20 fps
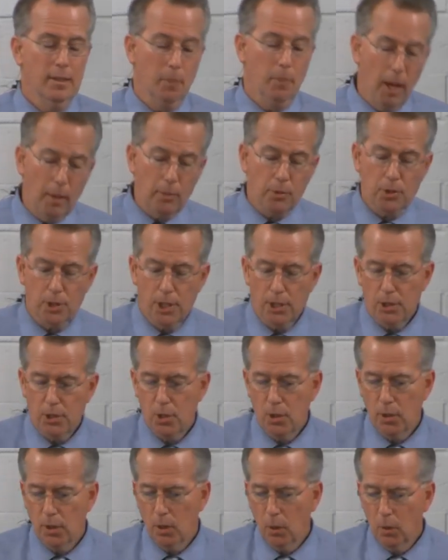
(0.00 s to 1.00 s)
The Bible says
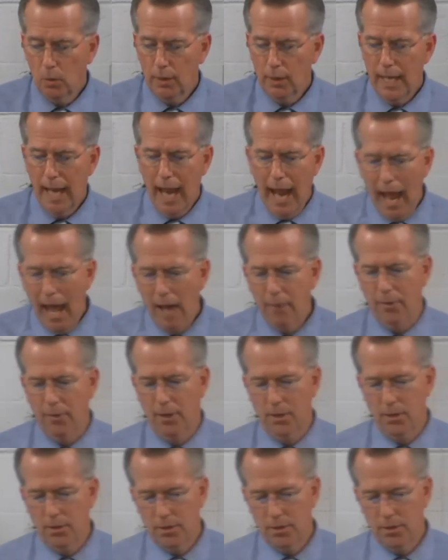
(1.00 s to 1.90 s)
you can only have it